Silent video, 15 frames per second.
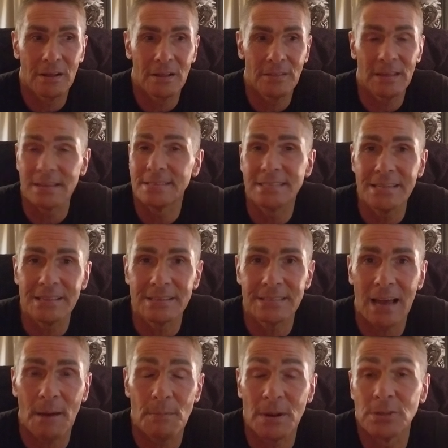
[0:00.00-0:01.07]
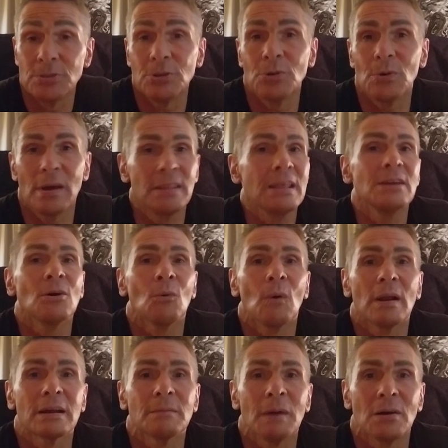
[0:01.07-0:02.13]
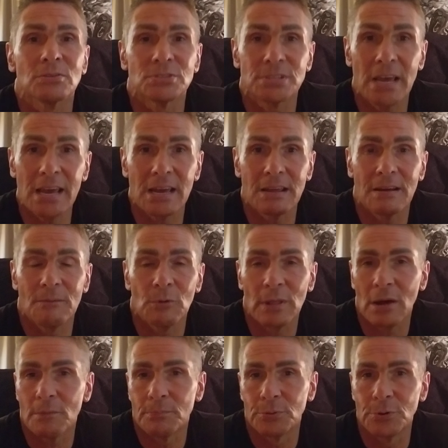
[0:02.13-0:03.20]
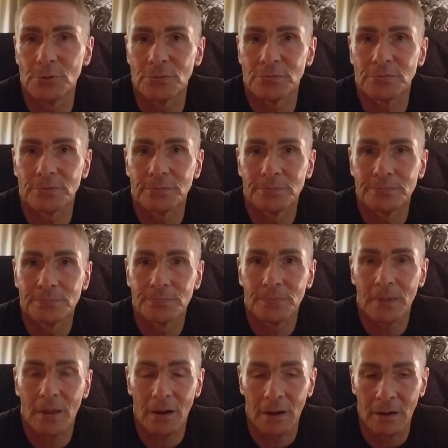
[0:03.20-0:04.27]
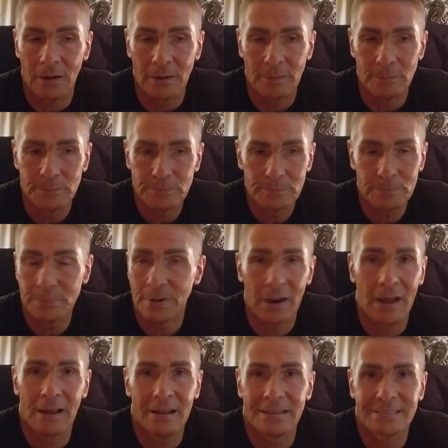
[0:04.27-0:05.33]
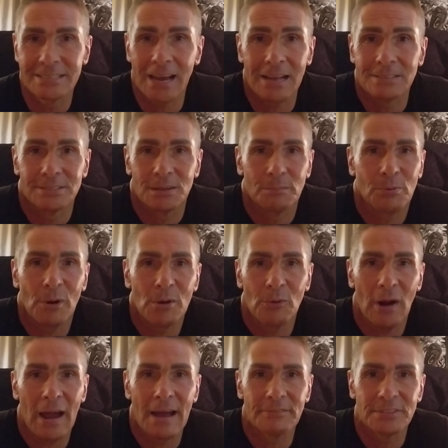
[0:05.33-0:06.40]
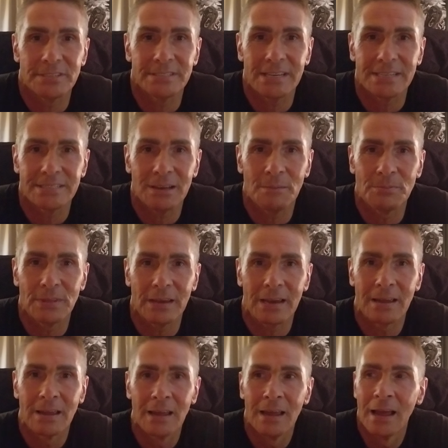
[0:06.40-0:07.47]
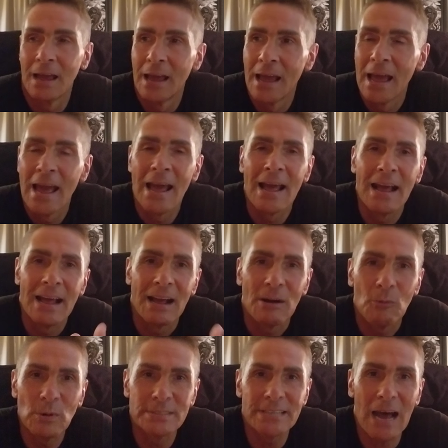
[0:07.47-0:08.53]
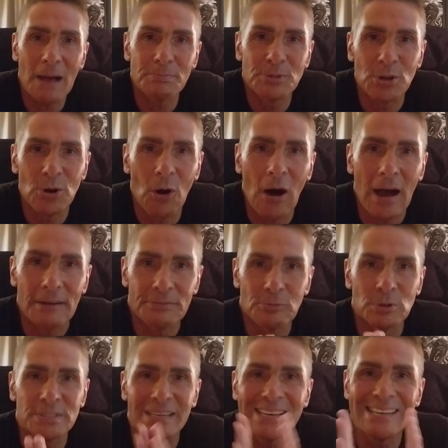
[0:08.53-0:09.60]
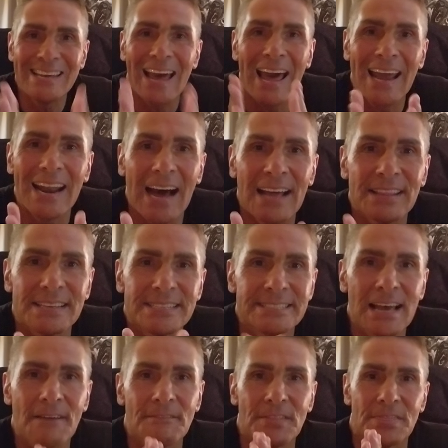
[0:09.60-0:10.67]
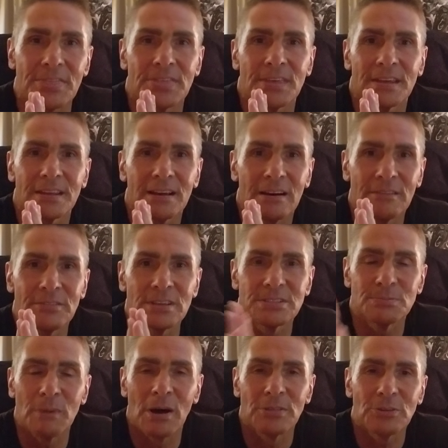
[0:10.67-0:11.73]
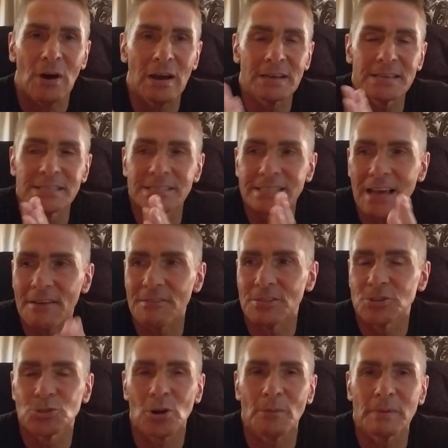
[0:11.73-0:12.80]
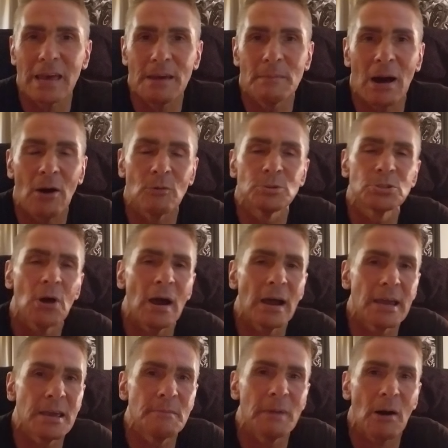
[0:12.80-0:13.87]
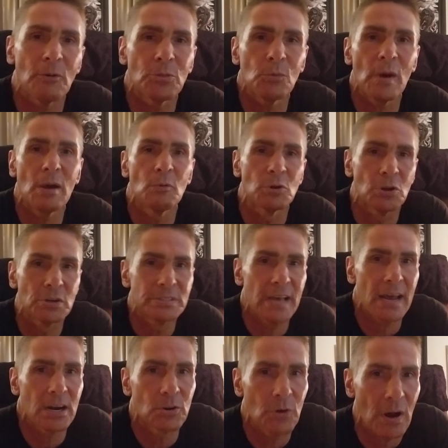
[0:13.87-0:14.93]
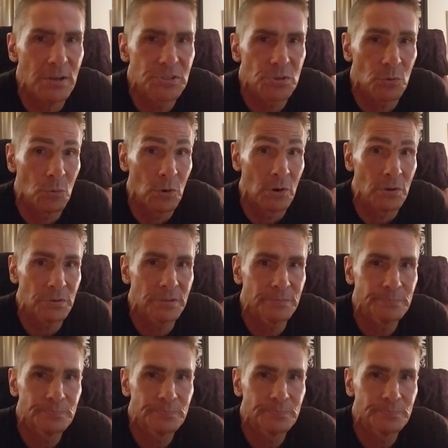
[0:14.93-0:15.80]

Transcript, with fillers: that see this happening too, and they don't want to come out and say it without proof. Um, but it's gotten to the point where I have to say something. What topped it off was again on the 7th of this month, August 7th, Trump came out and was talking about the way we're looked at across the world.